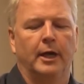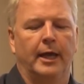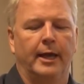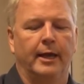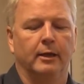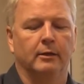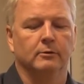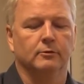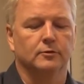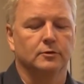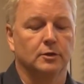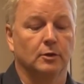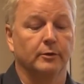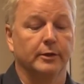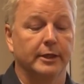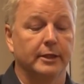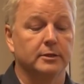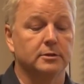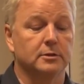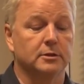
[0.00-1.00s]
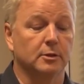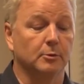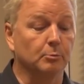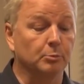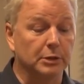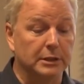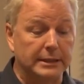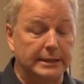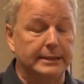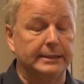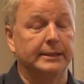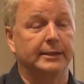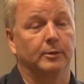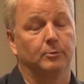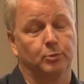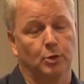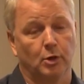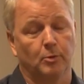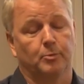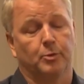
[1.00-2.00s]
And so it is completely
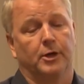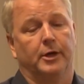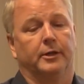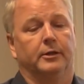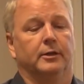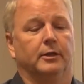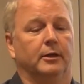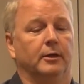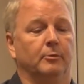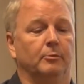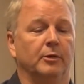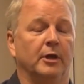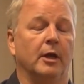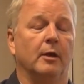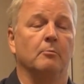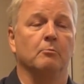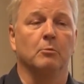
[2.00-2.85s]
appropriate that it be a